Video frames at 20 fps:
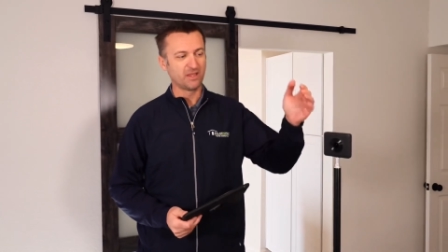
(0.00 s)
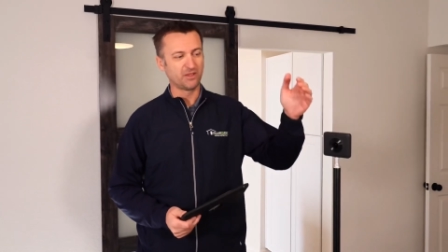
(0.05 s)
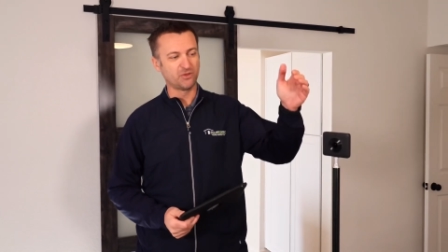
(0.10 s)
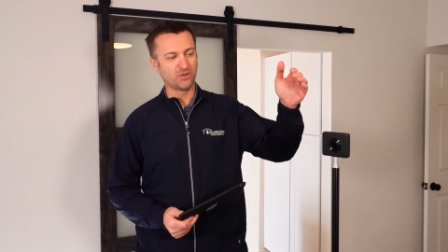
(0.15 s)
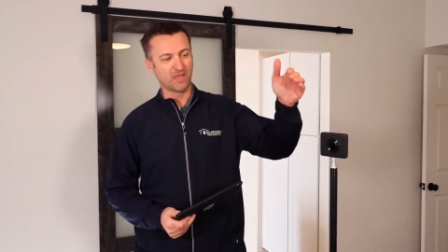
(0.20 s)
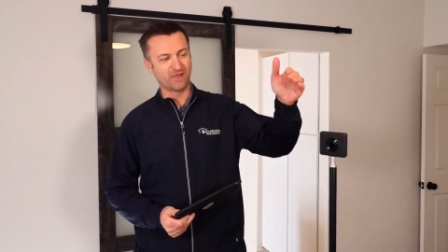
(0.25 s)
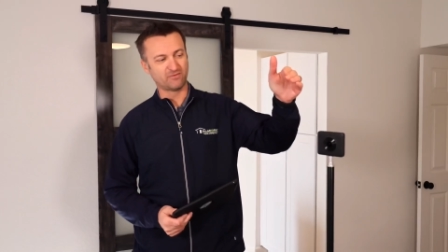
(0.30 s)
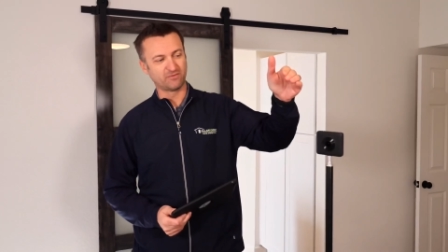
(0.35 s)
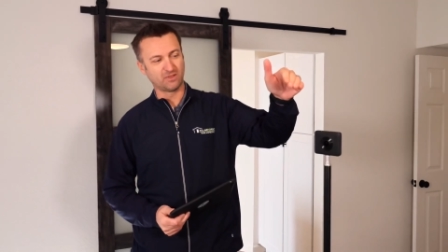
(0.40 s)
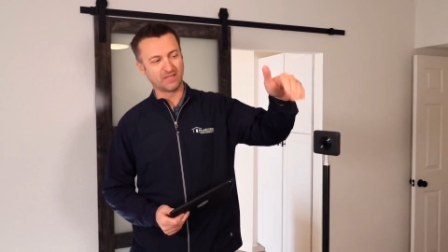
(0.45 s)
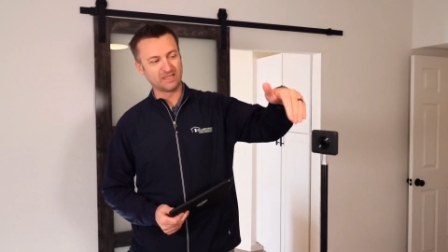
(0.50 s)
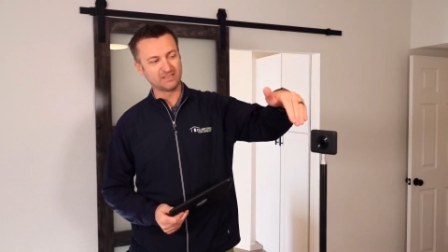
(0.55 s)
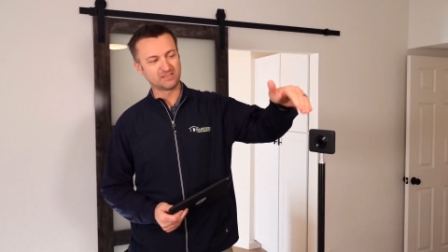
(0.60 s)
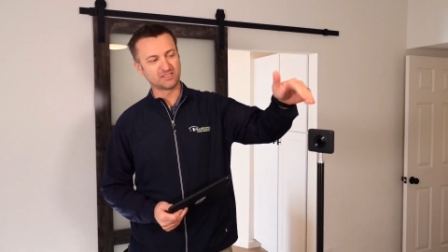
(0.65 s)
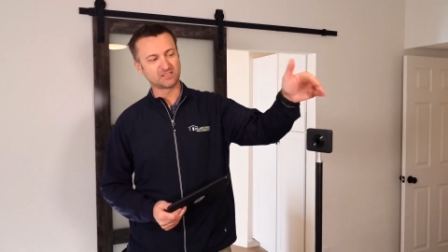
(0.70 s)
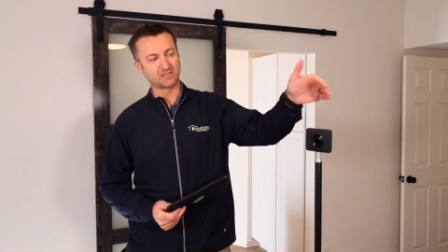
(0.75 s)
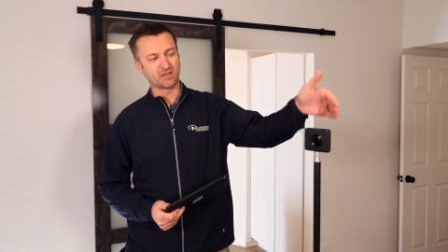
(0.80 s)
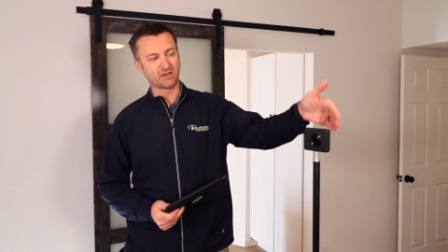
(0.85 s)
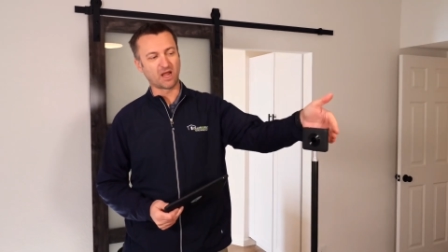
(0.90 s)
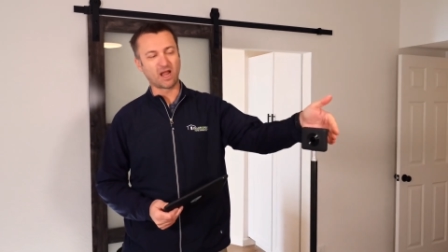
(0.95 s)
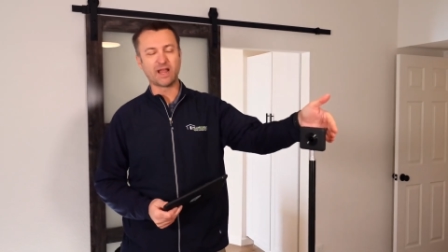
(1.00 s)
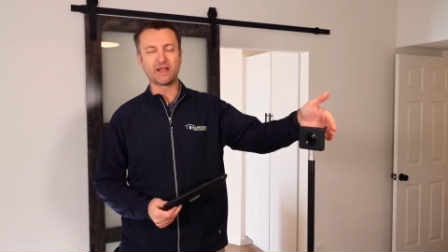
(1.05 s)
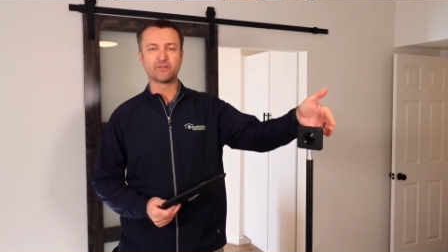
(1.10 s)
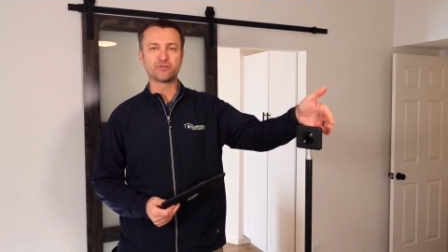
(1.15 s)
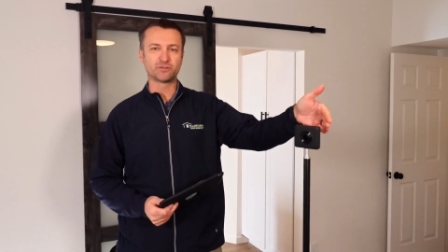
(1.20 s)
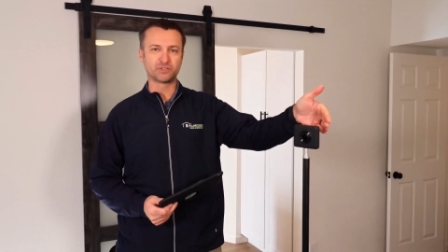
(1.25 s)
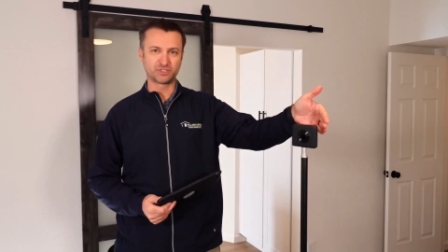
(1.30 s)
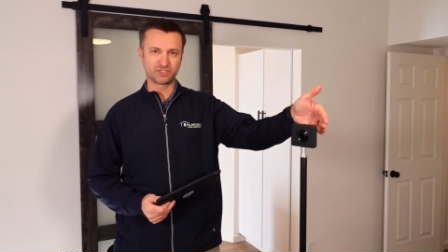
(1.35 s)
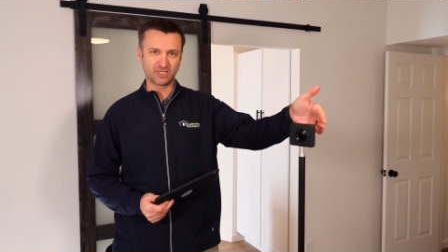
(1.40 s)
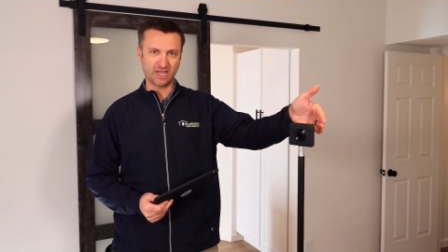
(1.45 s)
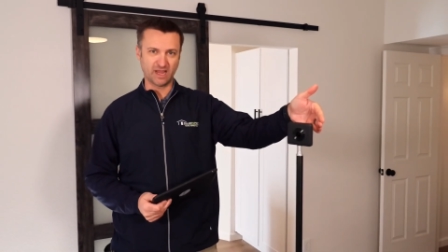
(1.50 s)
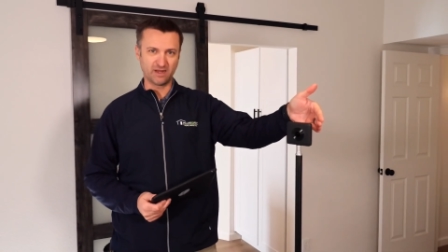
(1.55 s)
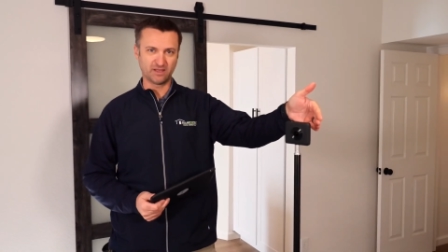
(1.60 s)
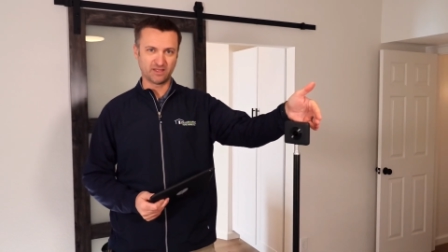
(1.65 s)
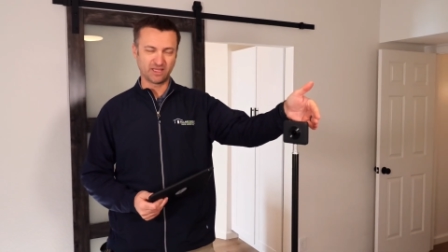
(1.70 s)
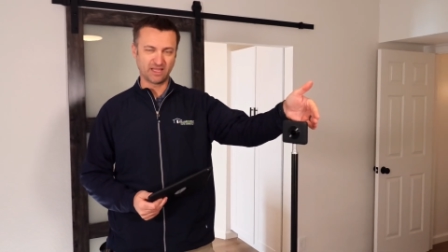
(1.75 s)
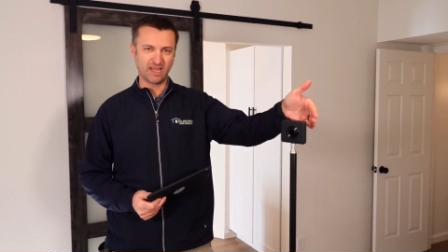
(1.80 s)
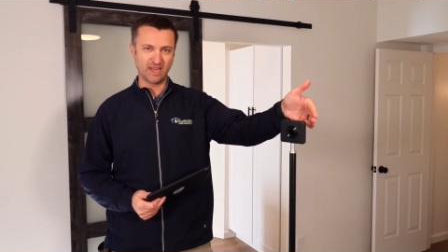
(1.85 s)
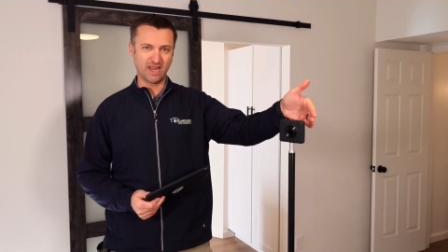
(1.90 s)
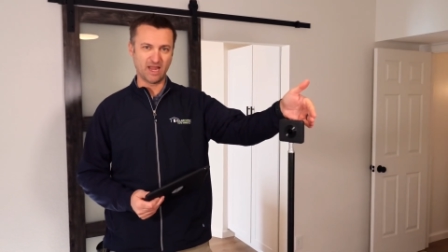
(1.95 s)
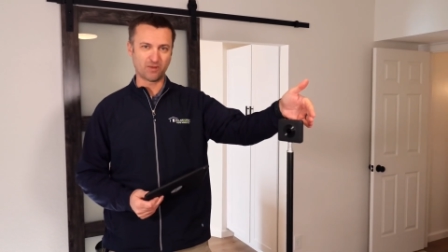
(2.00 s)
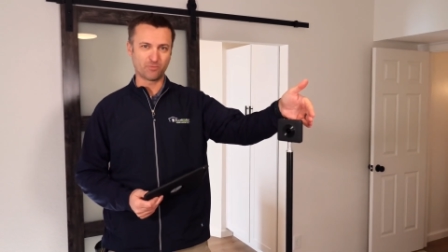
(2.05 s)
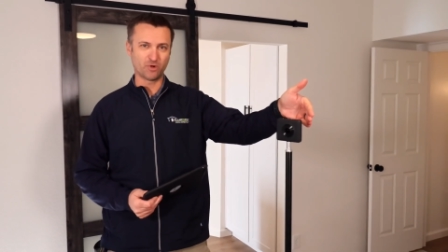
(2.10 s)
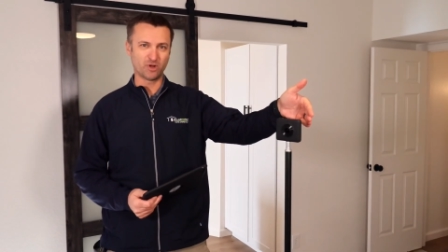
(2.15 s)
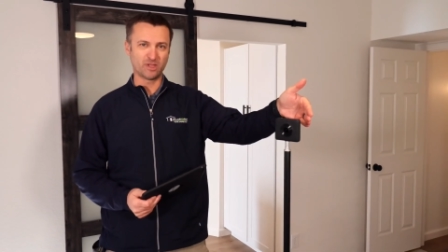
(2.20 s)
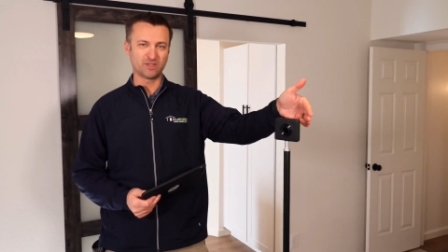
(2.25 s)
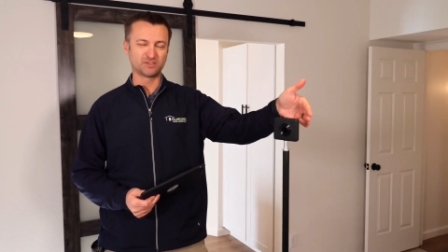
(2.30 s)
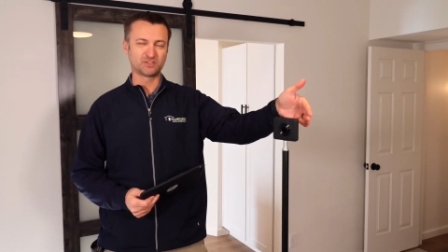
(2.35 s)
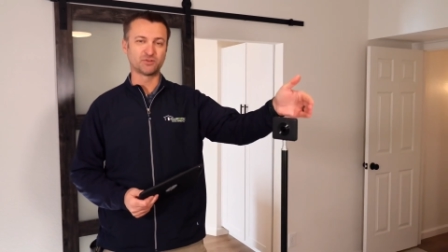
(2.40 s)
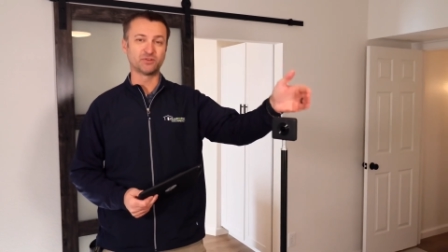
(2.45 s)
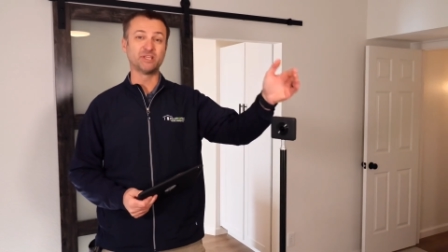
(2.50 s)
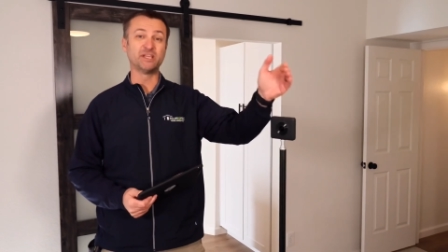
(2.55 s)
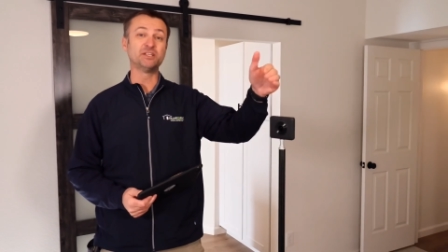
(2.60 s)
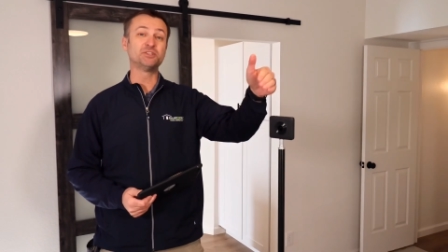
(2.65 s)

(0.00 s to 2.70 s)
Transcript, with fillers: You have lenses on either side of the camera and so